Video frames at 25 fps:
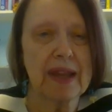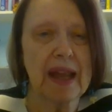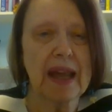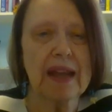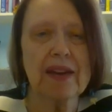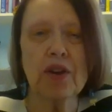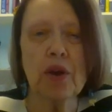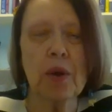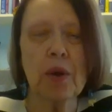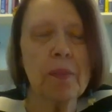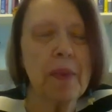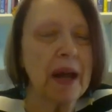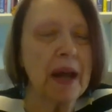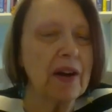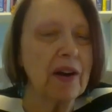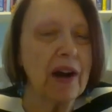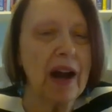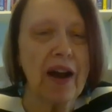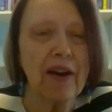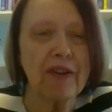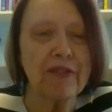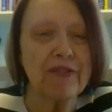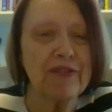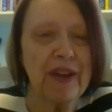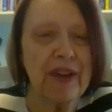And no matter
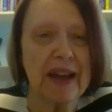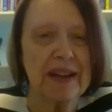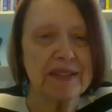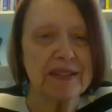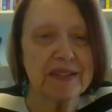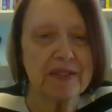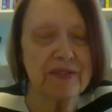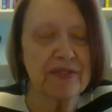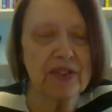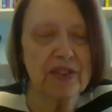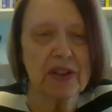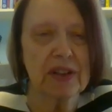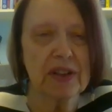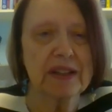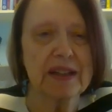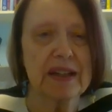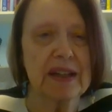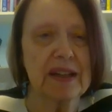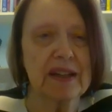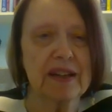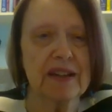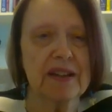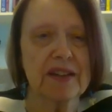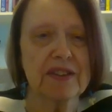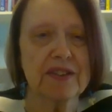how fanciful it
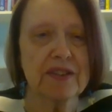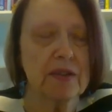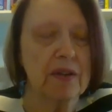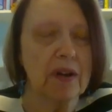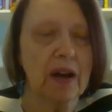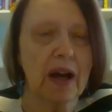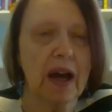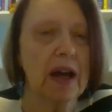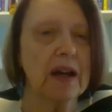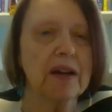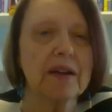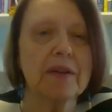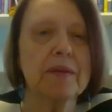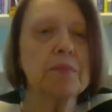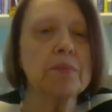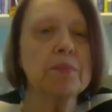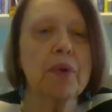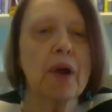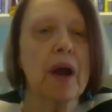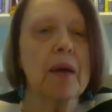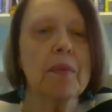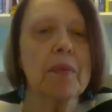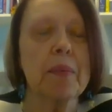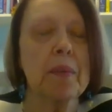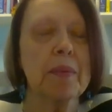is or how
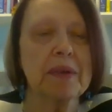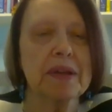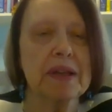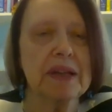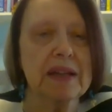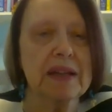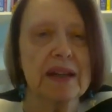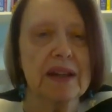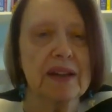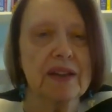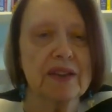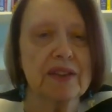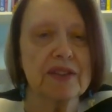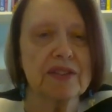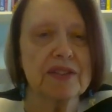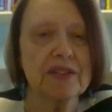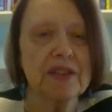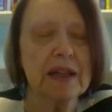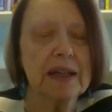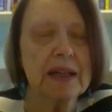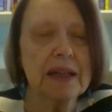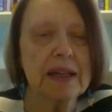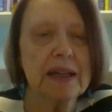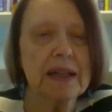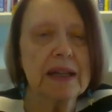improbable it is,
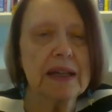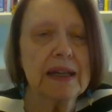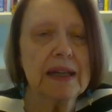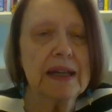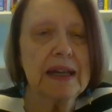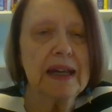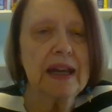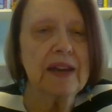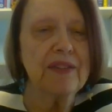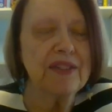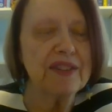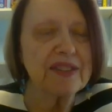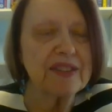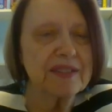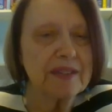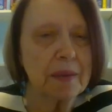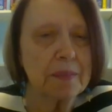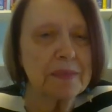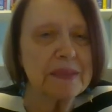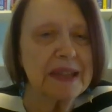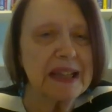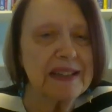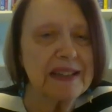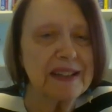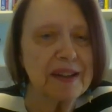if it's
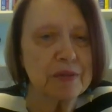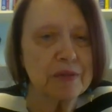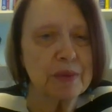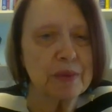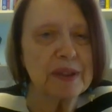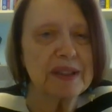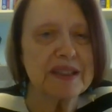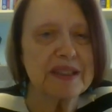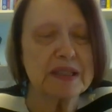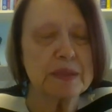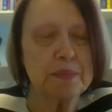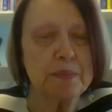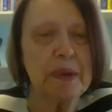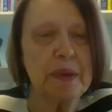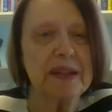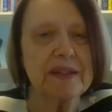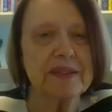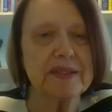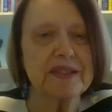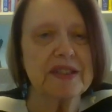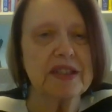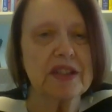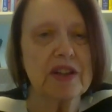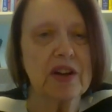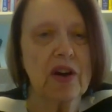something that really
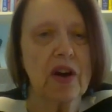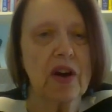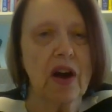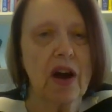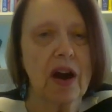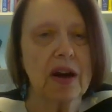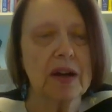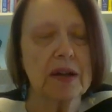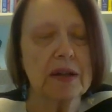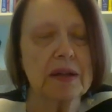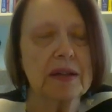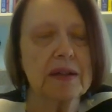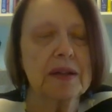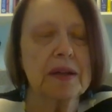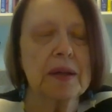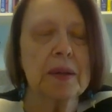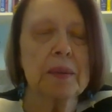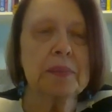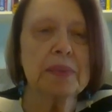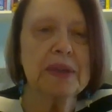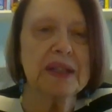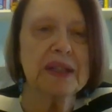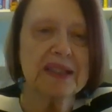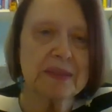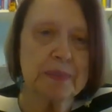speaks to your heart,
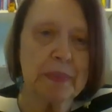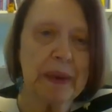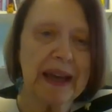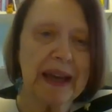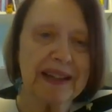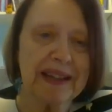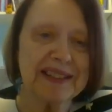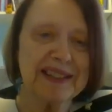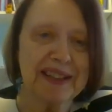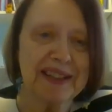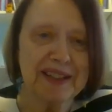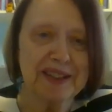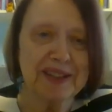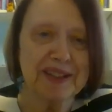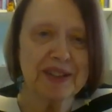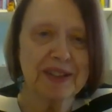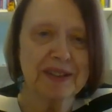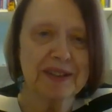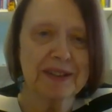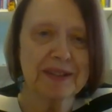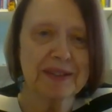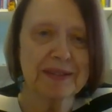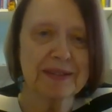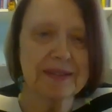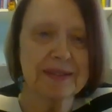please pay
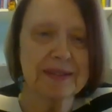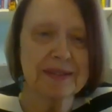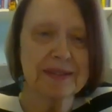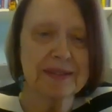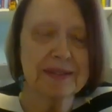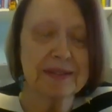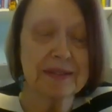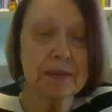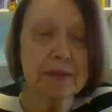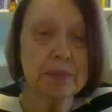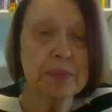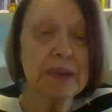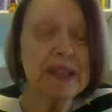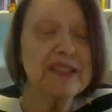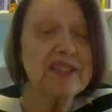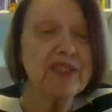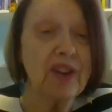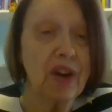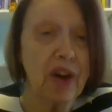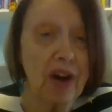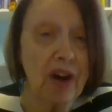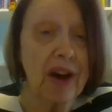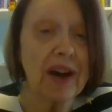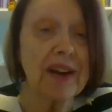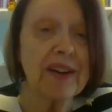attention. Please
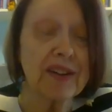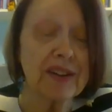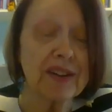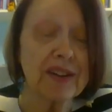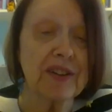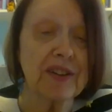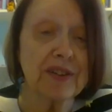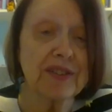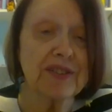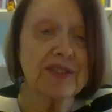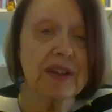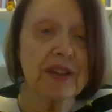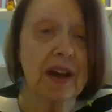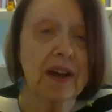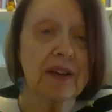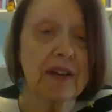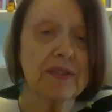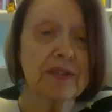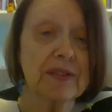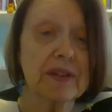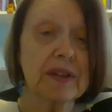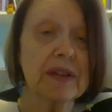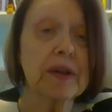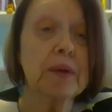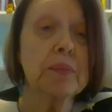honor
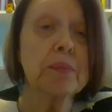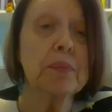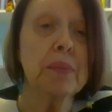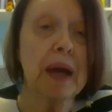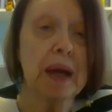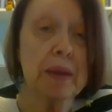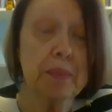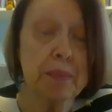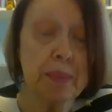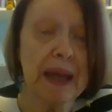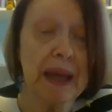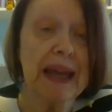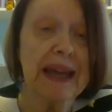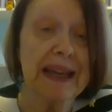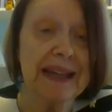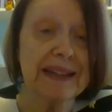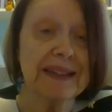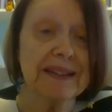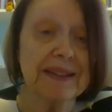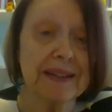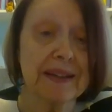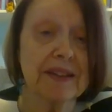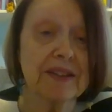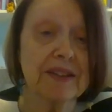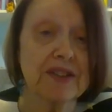yourself by paying
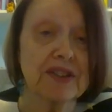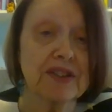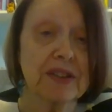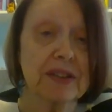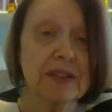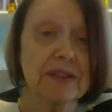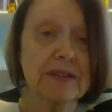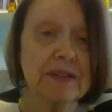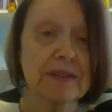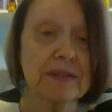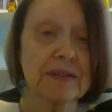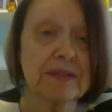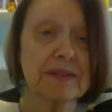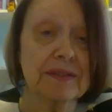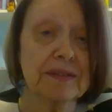attention.